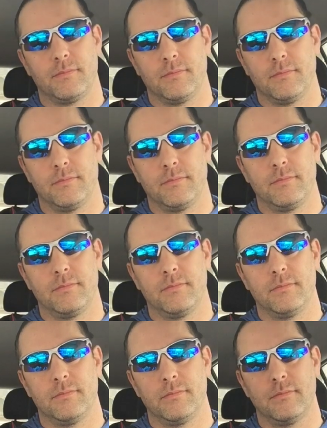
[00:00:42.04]

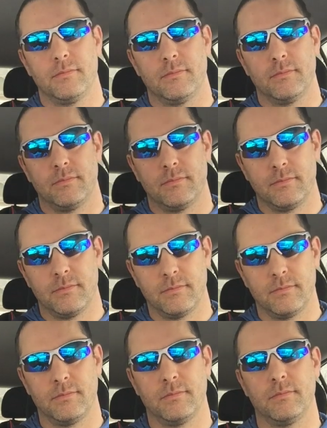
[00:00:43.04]

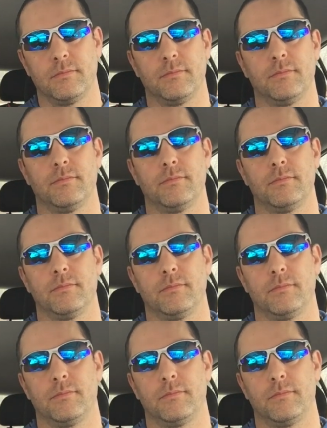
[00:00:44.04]

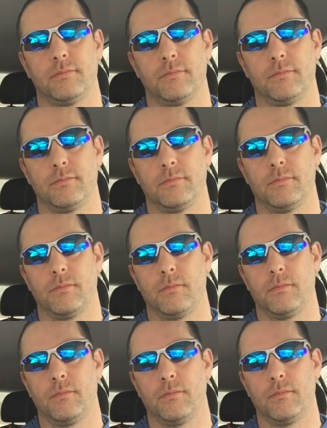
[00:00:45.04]

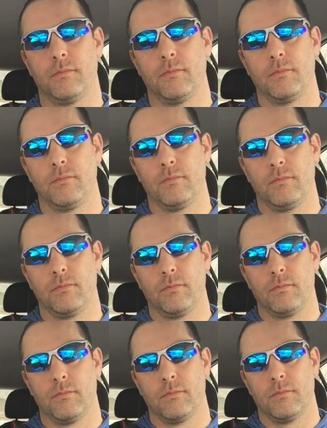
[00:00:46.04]

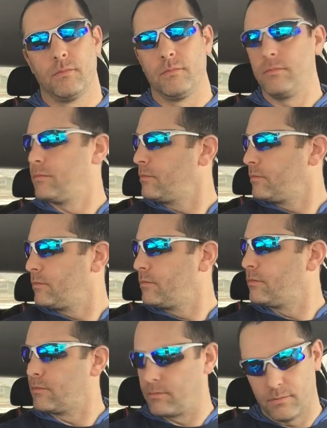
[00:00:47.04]

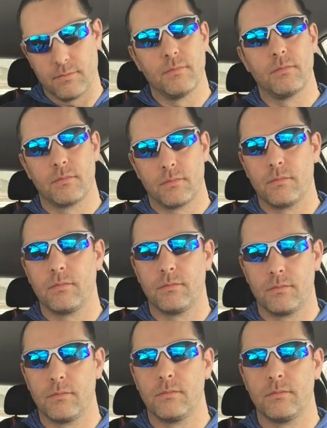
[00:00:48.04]

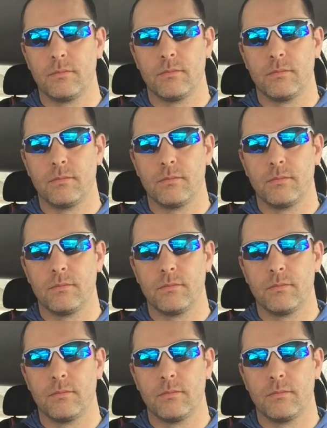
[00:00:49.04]
The person shown says nothing.